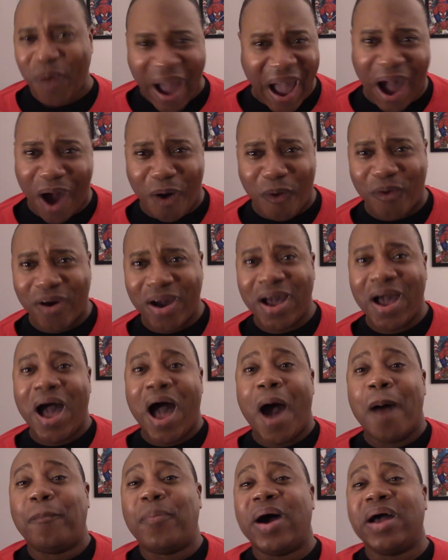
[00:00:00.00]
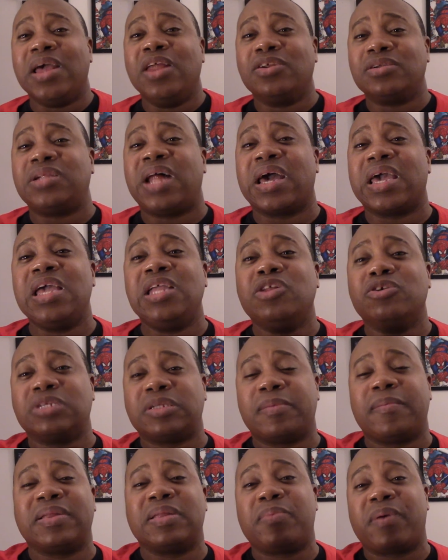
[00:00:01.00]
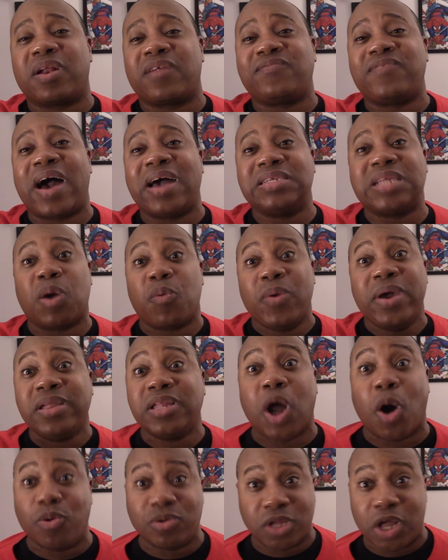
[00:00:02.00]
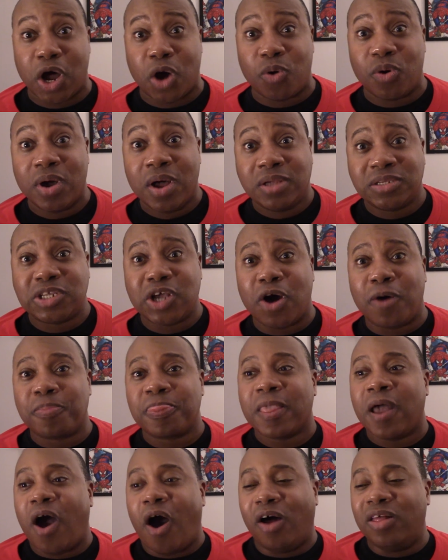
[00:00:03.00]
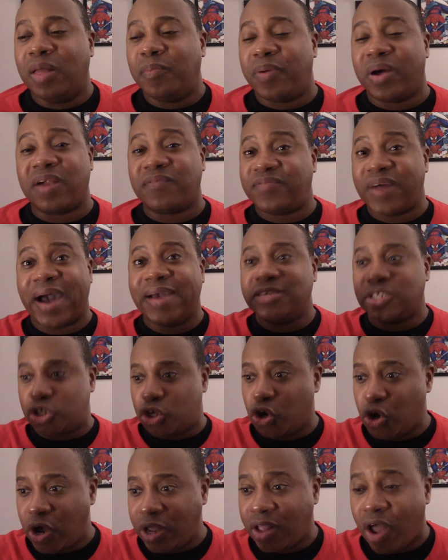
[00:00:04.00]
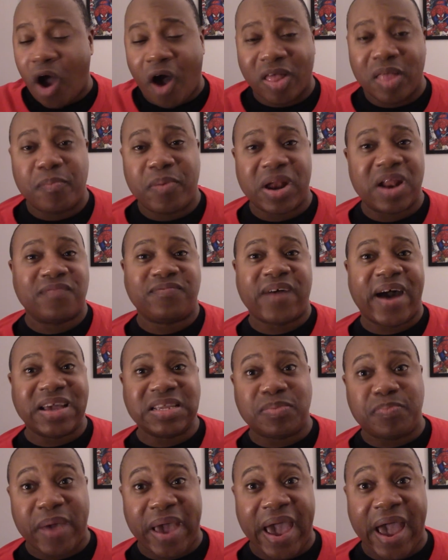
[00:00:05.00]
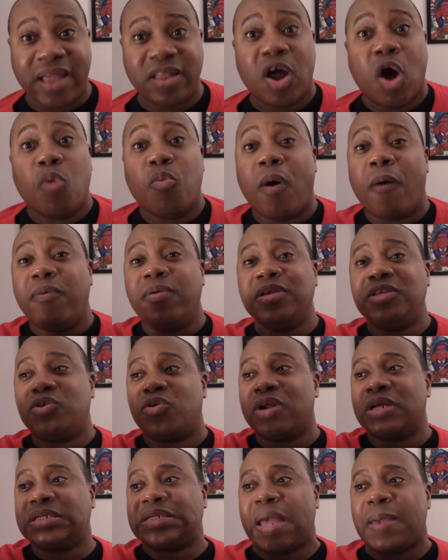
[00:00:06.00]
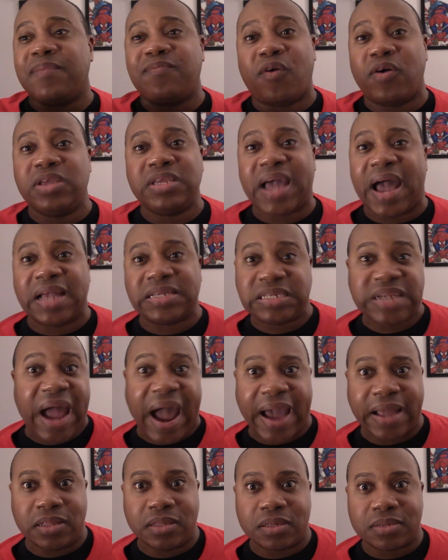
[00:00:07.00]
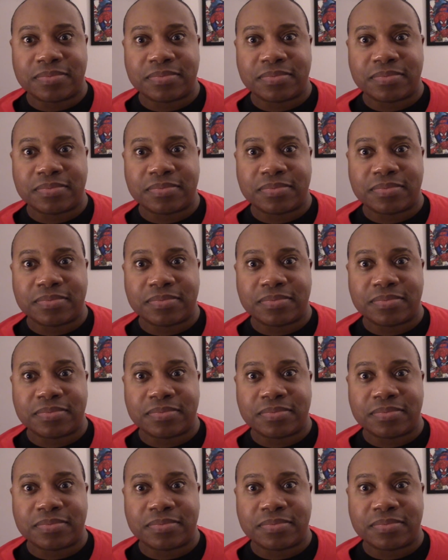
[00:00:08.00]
wow. But he looks like he knows something about the butterflies that we don't know. So, are the butterflies good? Are the butterflies bad? What was he going to say before he got shot?